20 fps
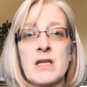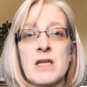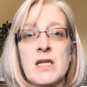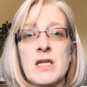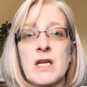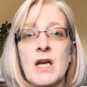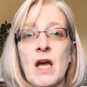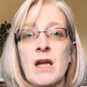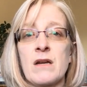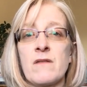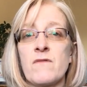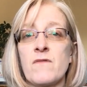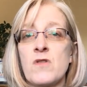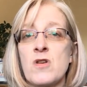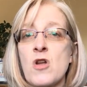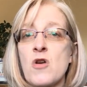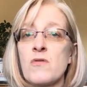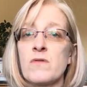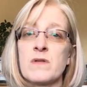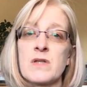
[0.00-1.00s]
He kind of
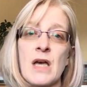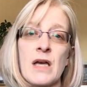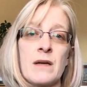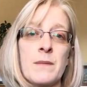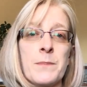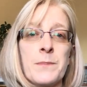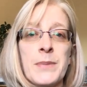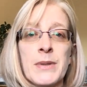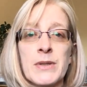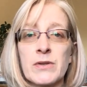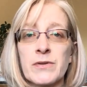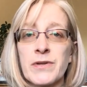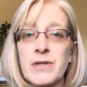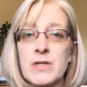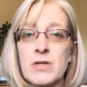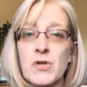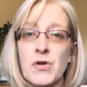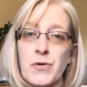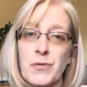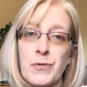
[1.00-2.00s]
knows how to build
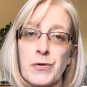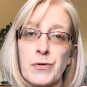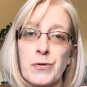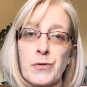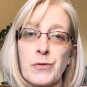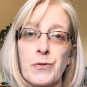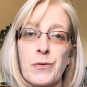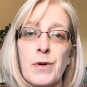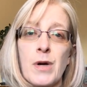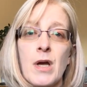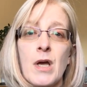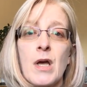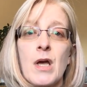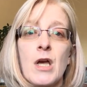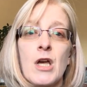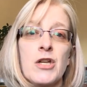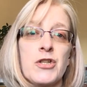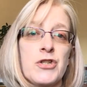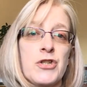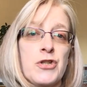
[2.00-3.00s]
this crew
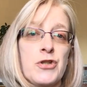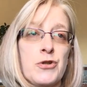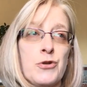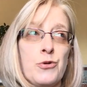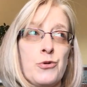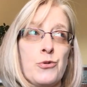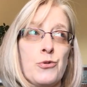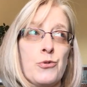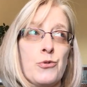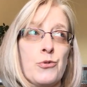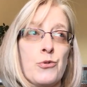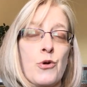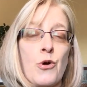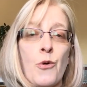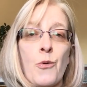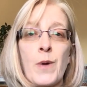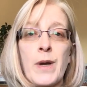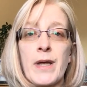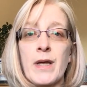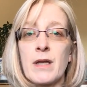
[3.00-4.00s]
to
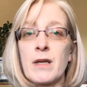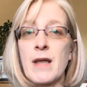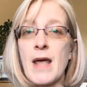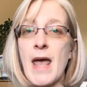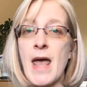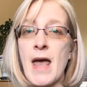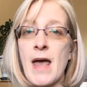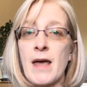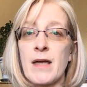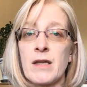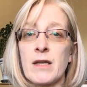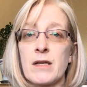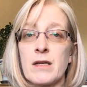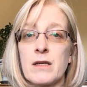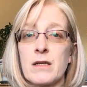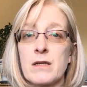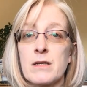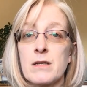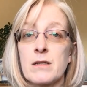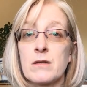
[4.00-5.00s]
go in
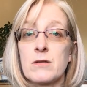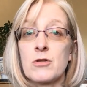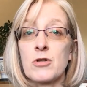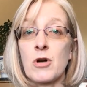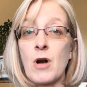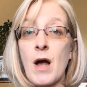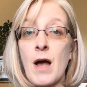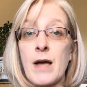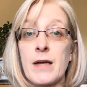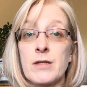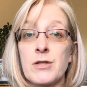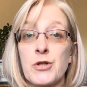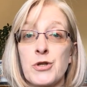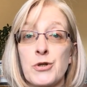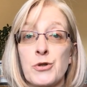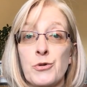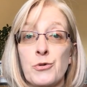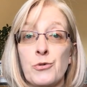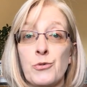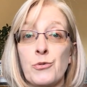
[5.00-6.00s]
and try
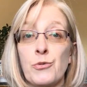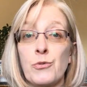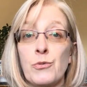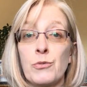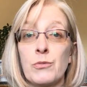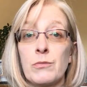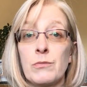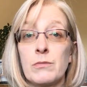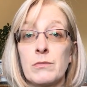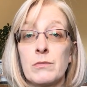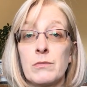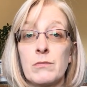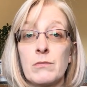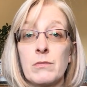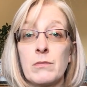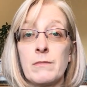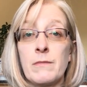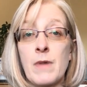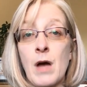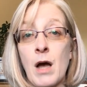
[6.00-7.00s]
to
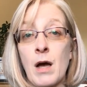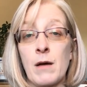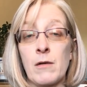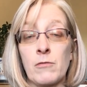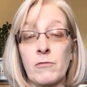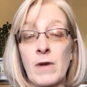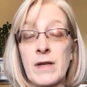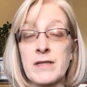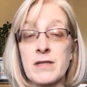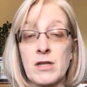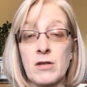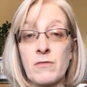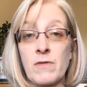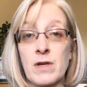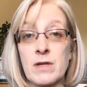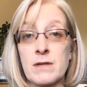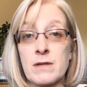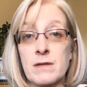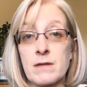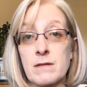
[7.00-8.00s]
rescue
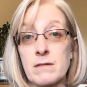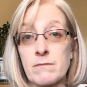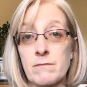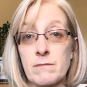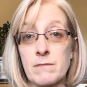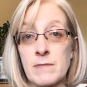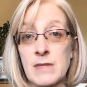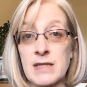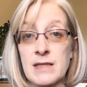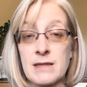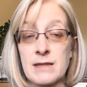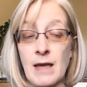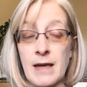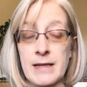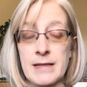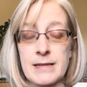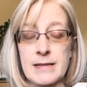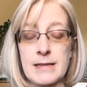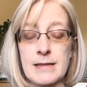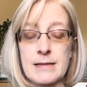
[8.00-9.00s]
this
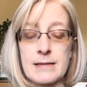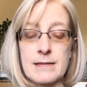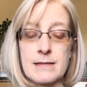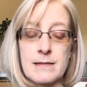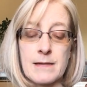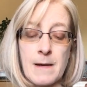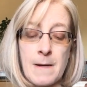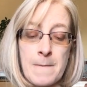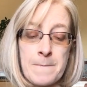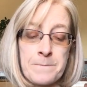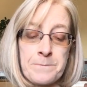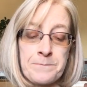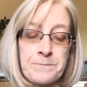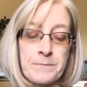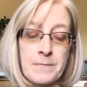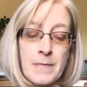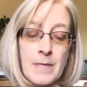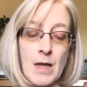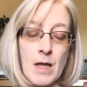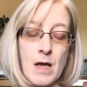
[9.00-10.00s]
scientist.
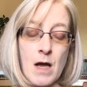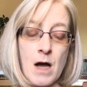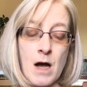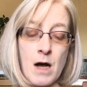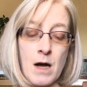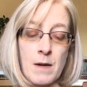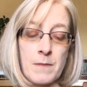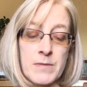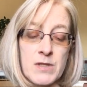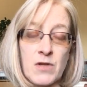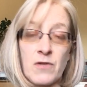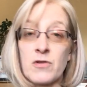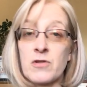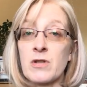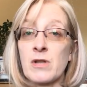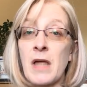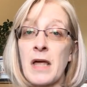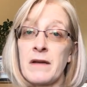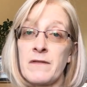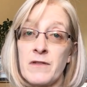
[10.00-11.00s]
So there's
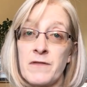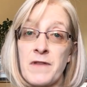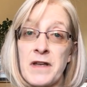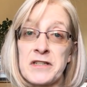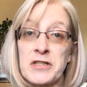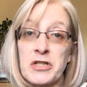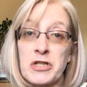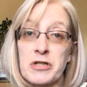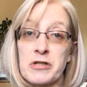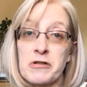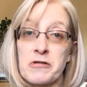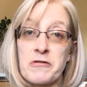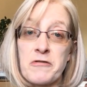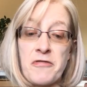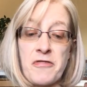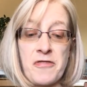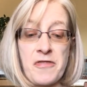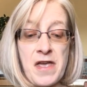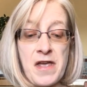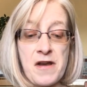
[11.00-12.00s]
a lot of adventure.
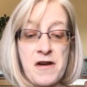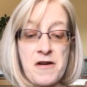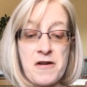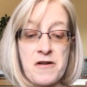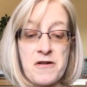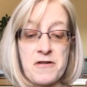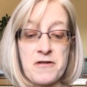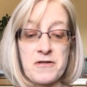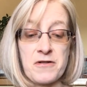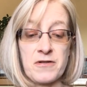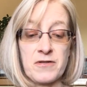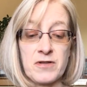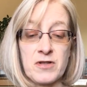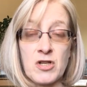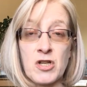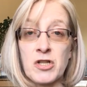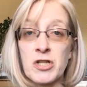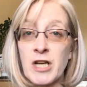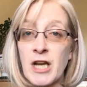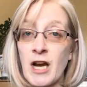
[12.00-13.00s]
There's
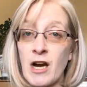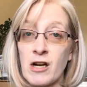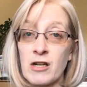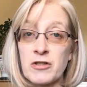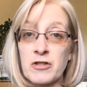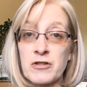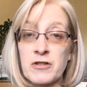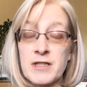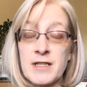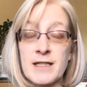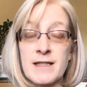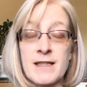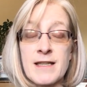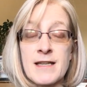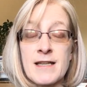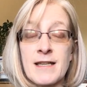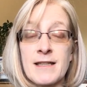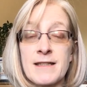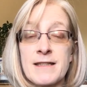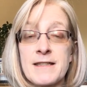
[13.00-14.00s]
good characters in
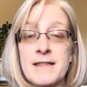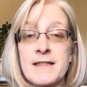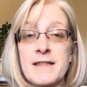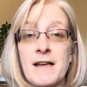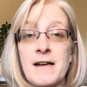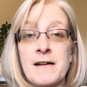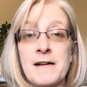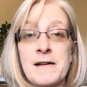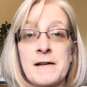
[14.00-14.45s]
this.